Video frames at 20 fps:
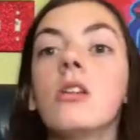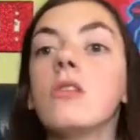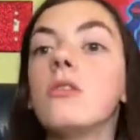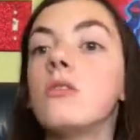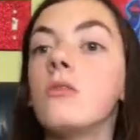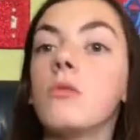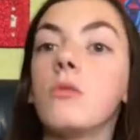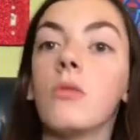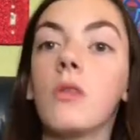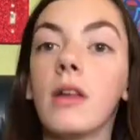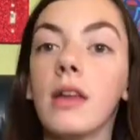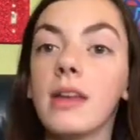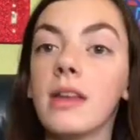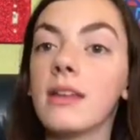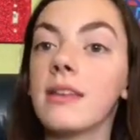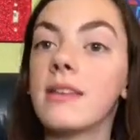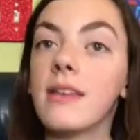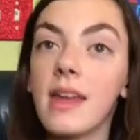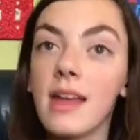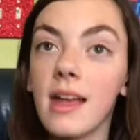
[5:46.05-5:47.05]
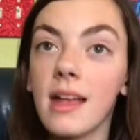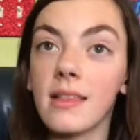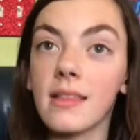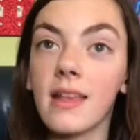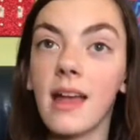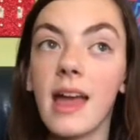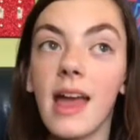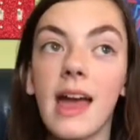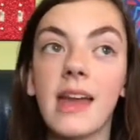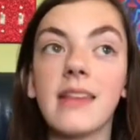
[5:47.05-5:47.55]
do like dance,
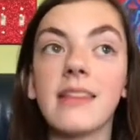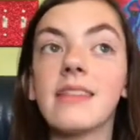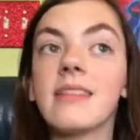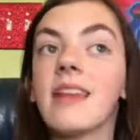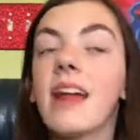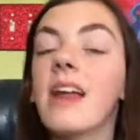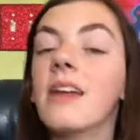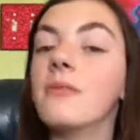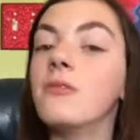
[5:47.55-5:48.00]
I had to sit out